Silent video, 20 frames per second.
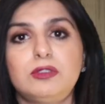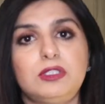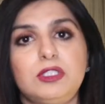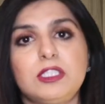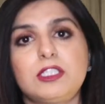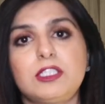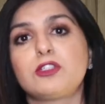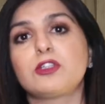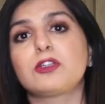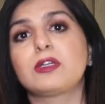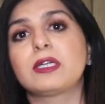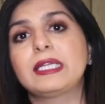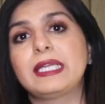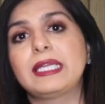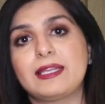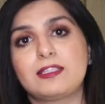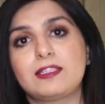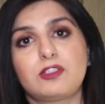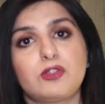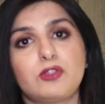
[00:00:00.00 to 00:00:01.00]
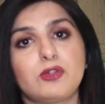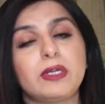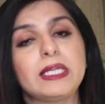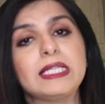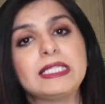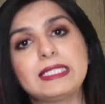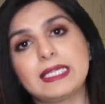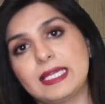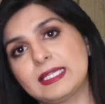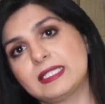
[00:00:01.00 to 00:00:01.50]
just your
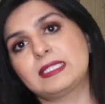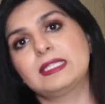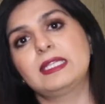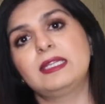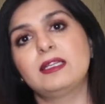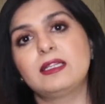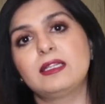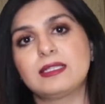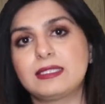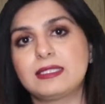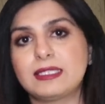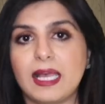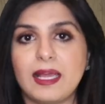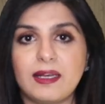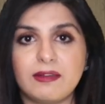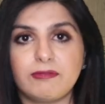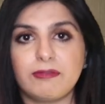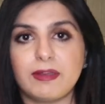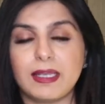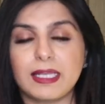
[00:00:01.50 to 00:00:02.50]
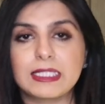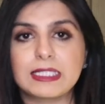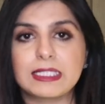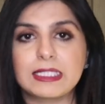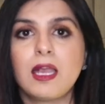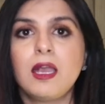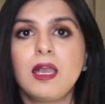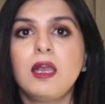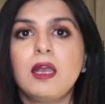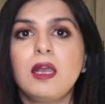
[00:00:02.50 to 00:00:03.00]
gastrointestinal side
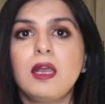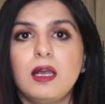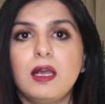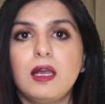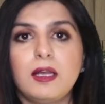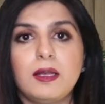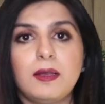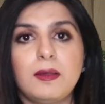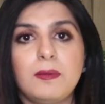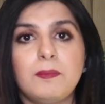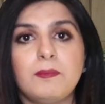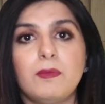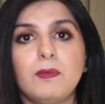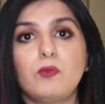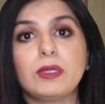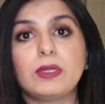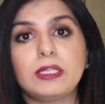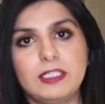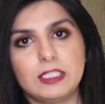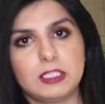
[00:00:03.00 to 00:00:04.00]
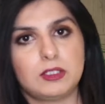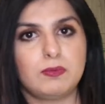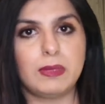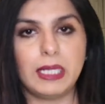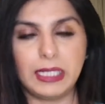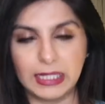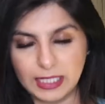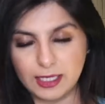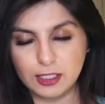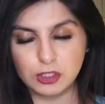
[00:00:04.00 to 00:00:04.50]
effects um, with this
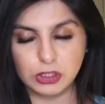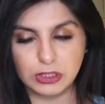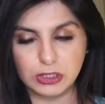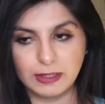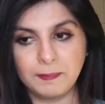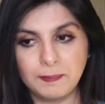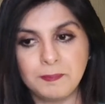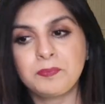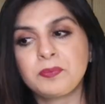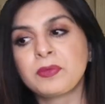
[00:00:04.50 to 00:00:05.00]
medication.